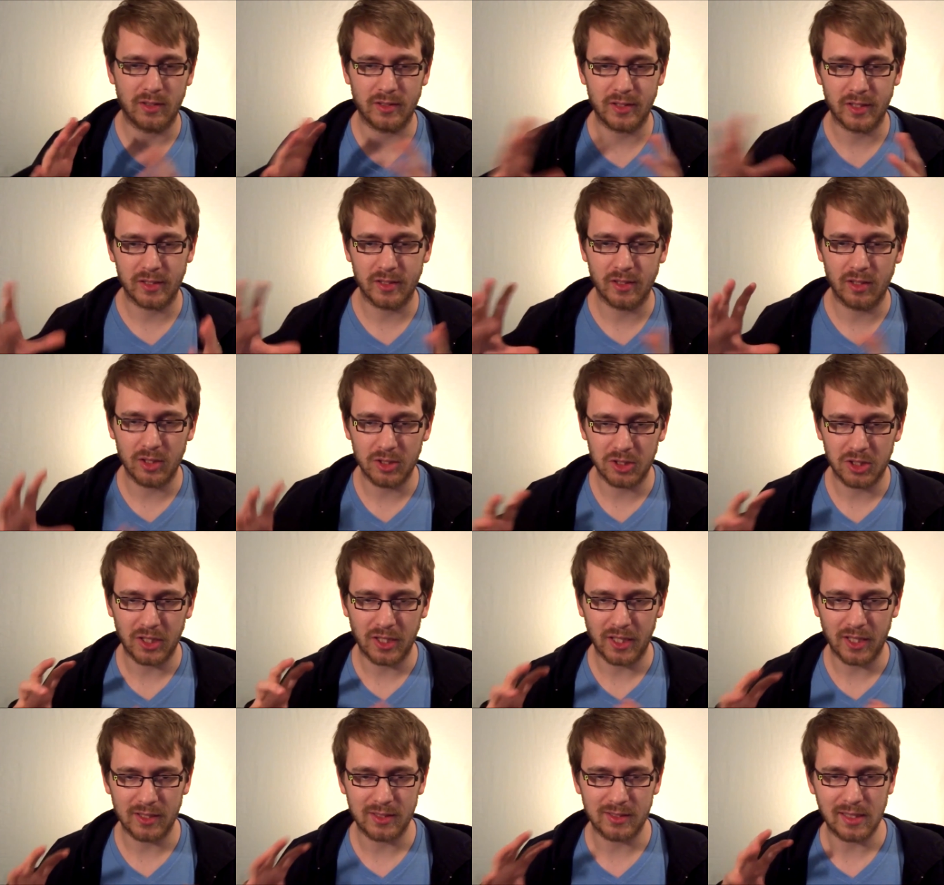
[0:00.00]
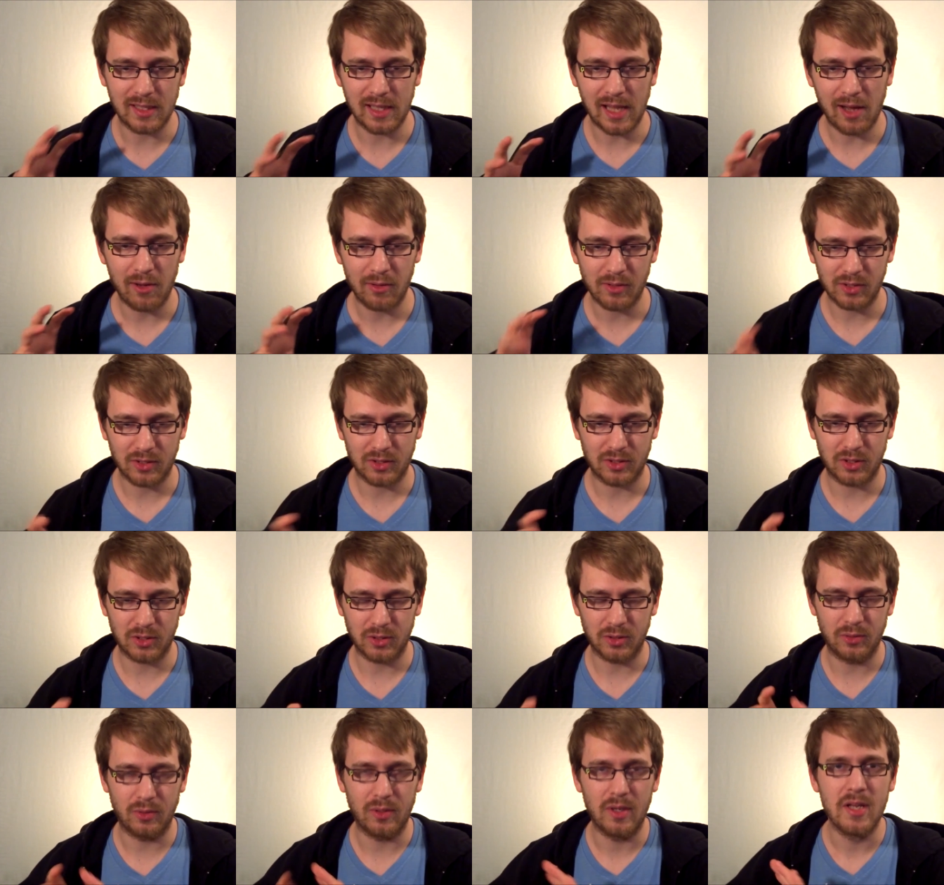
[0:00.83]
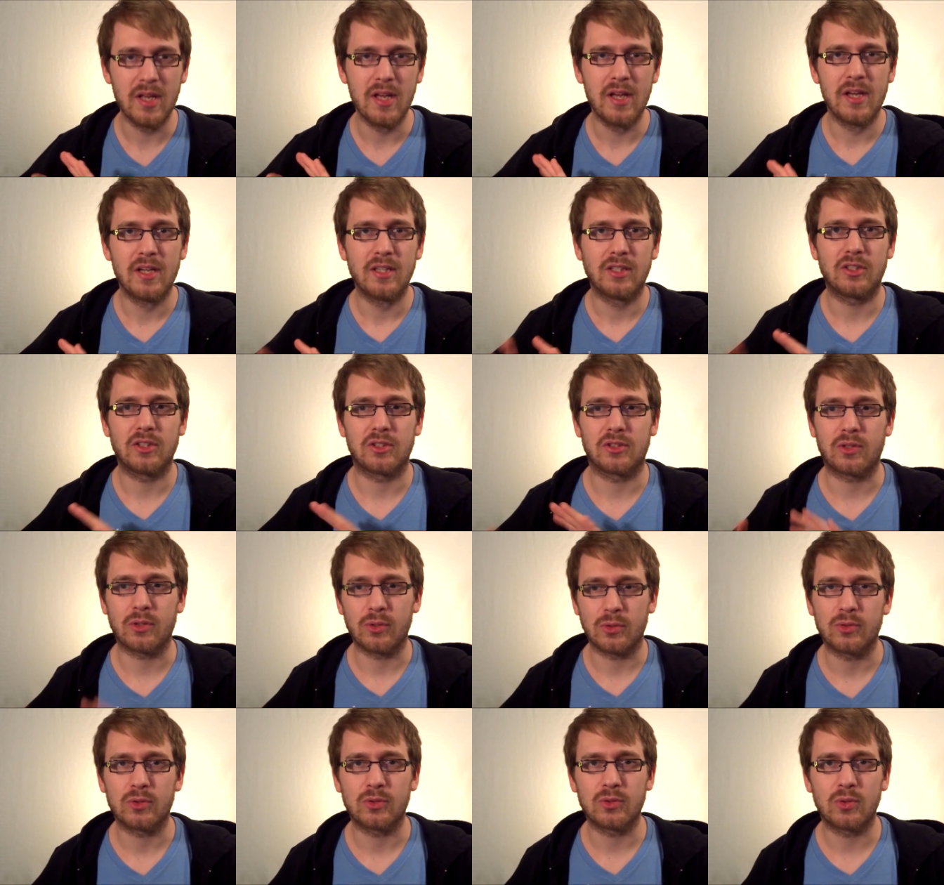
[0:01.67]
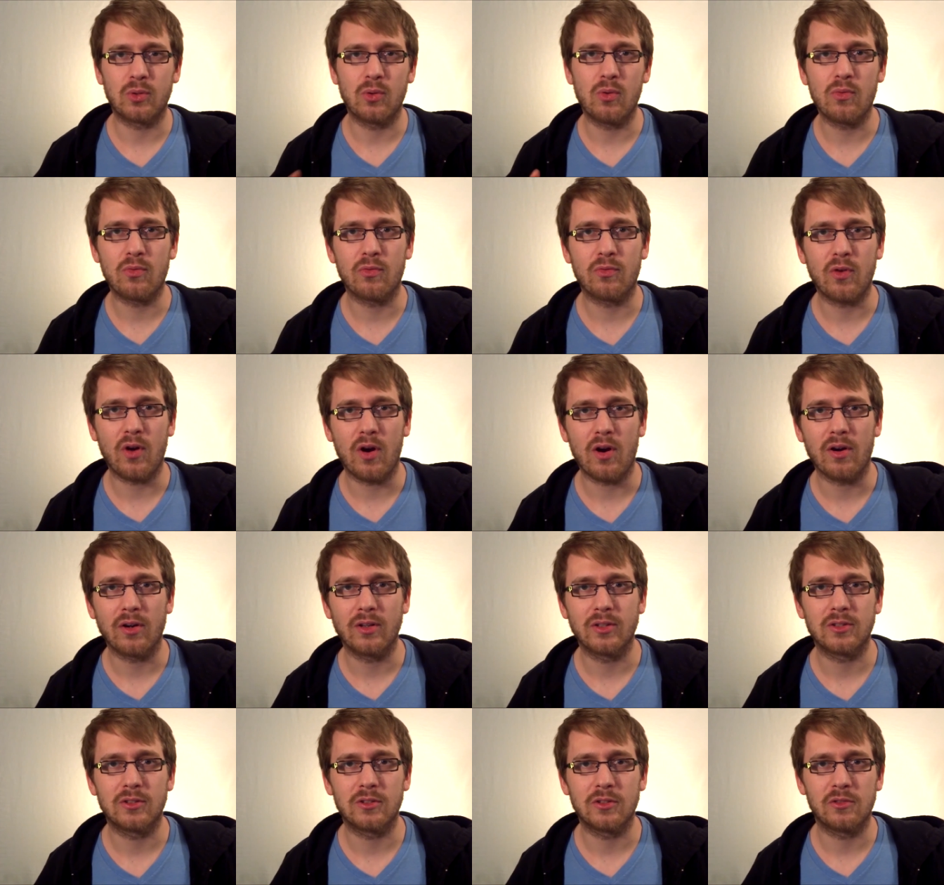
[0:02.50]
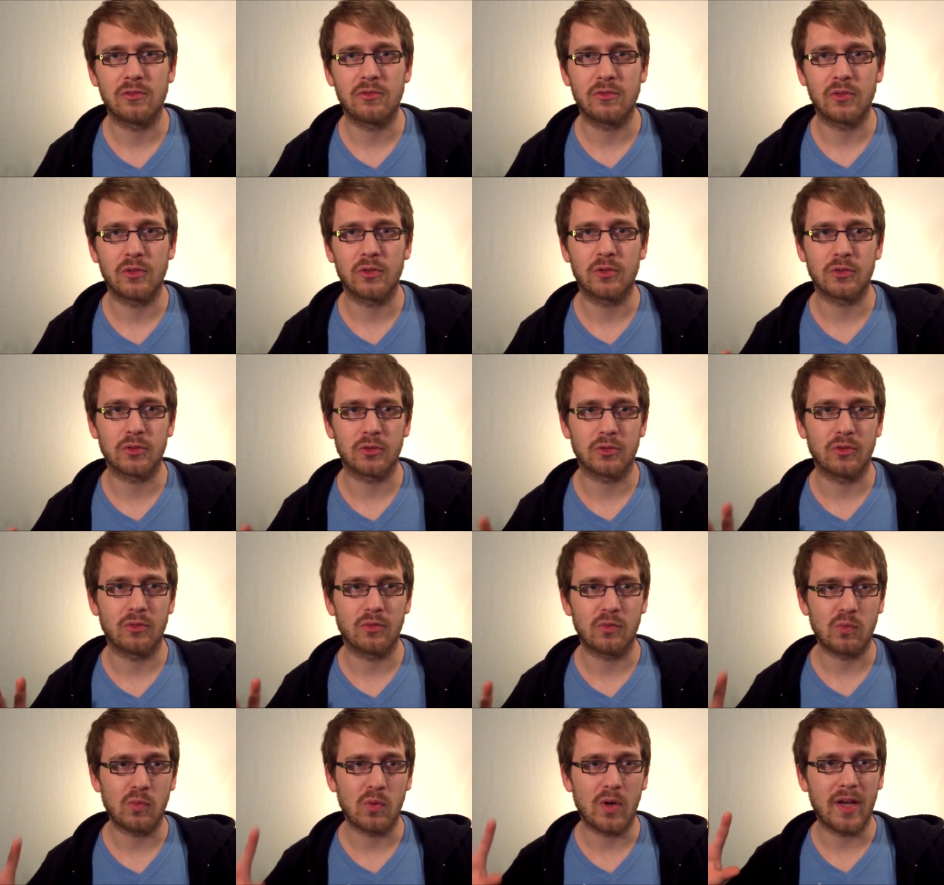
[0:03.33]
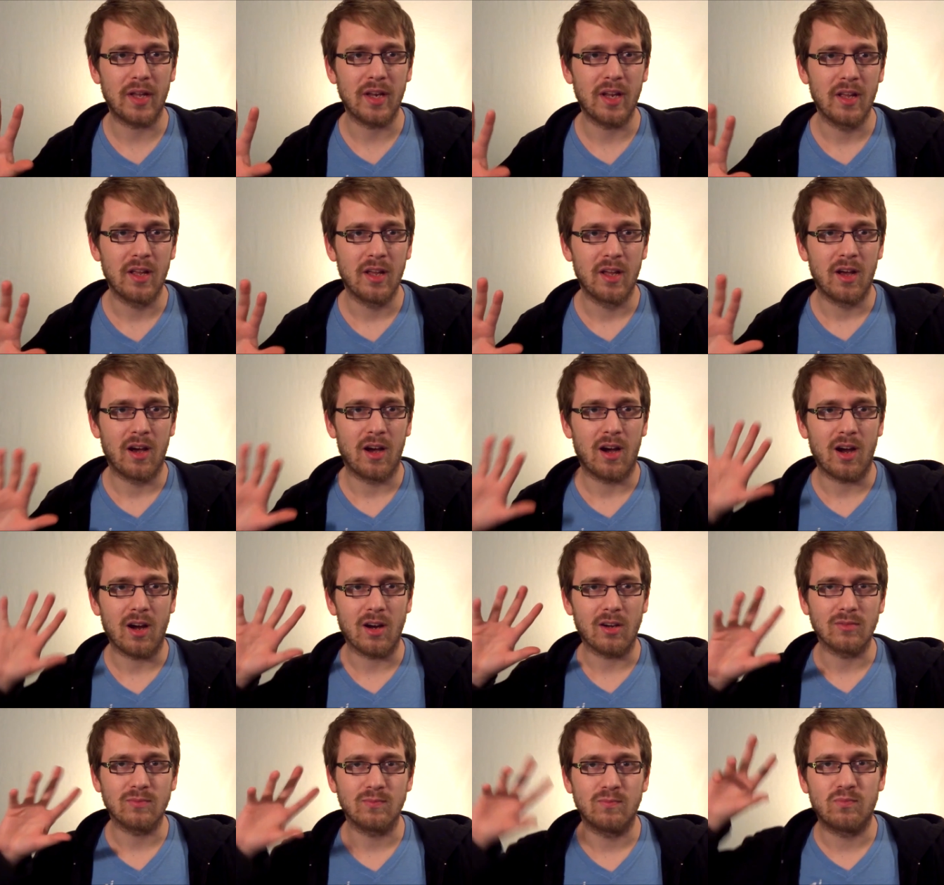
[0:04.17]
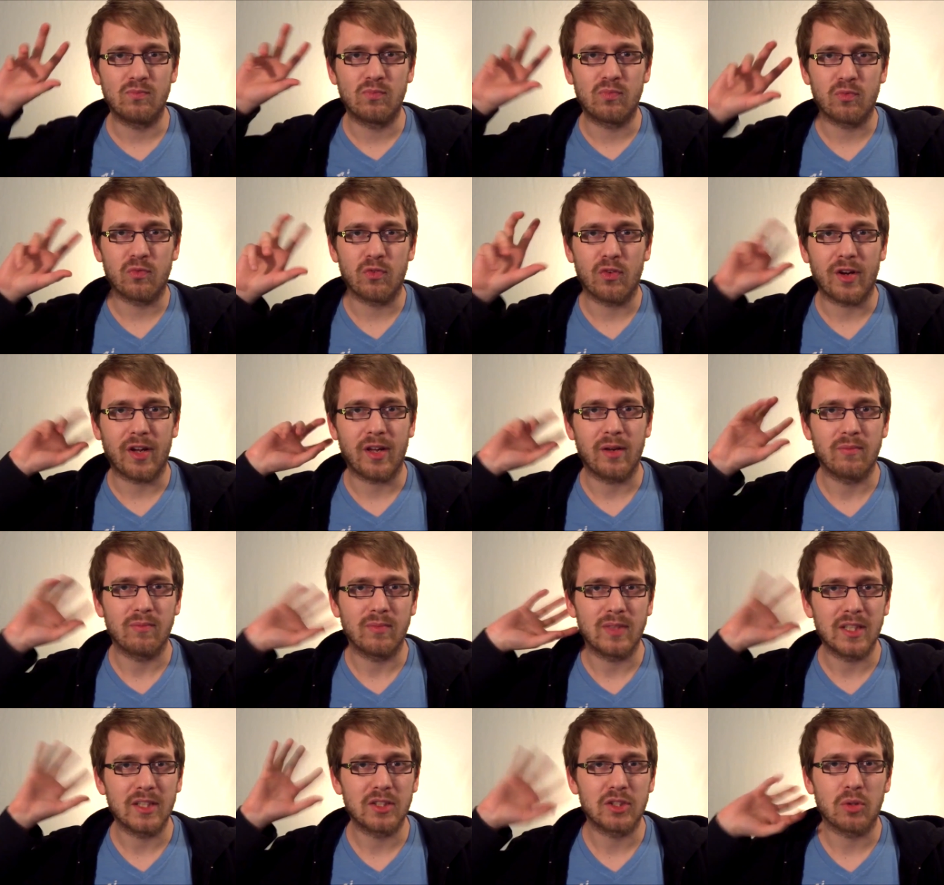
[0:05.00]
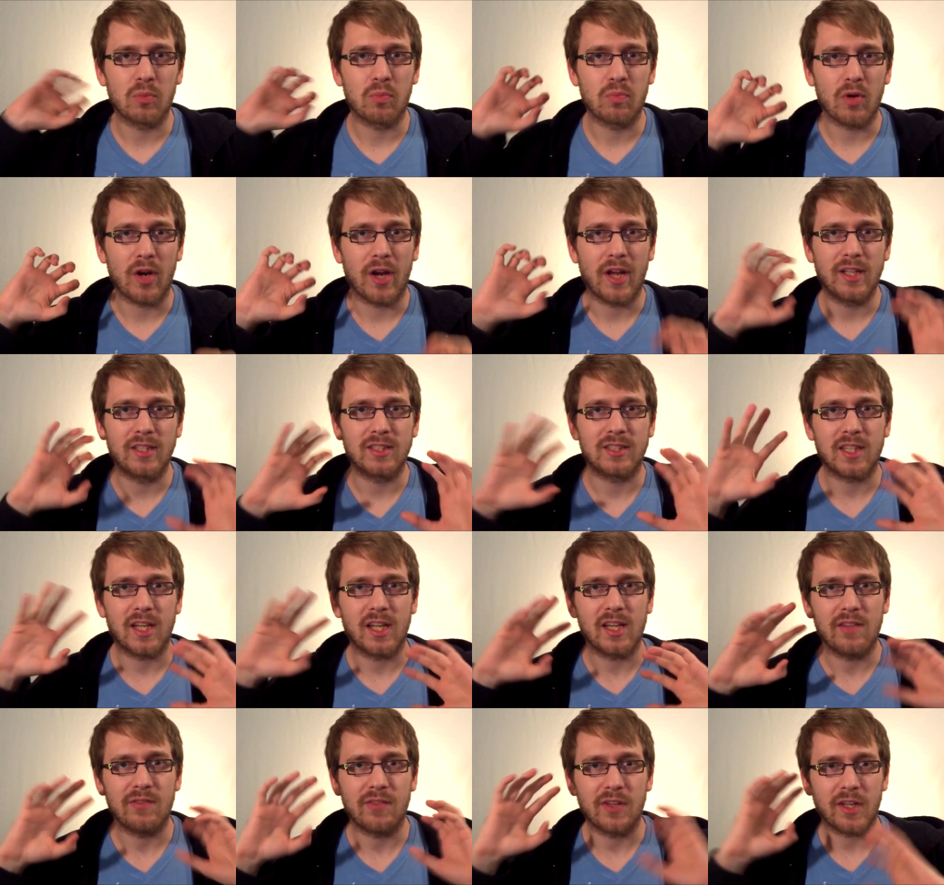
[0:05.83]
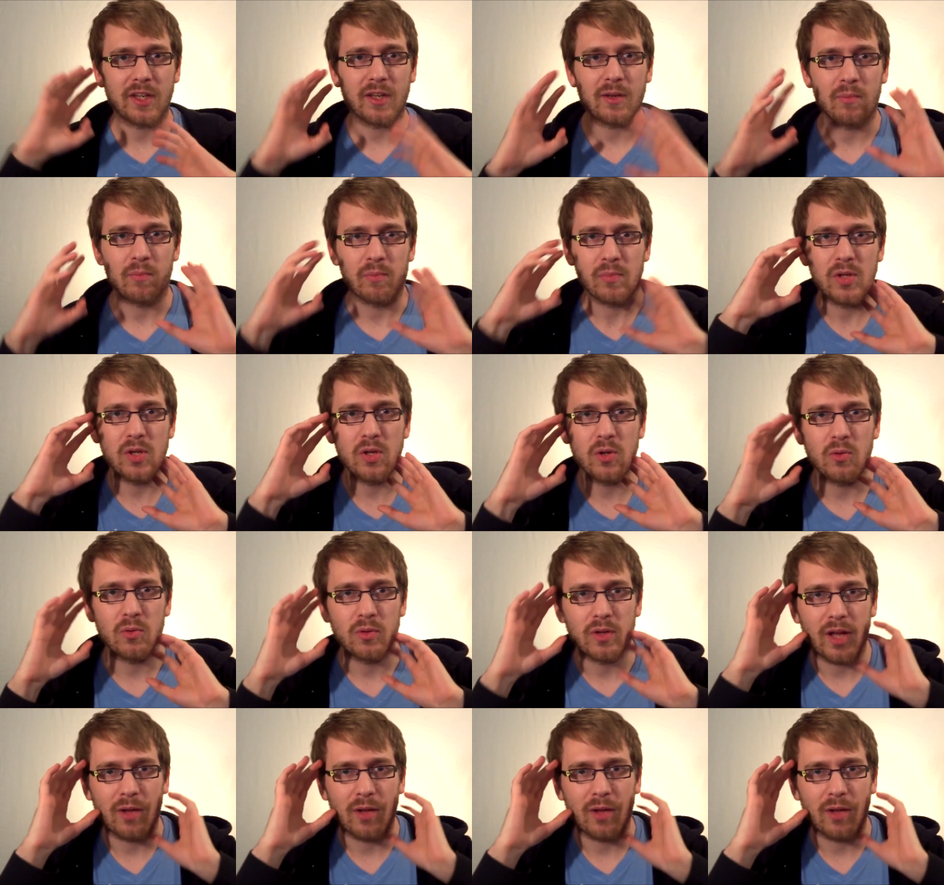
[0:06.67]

Technology has allowed us to just go so far into the future of what our freaking lizard brains can even compute.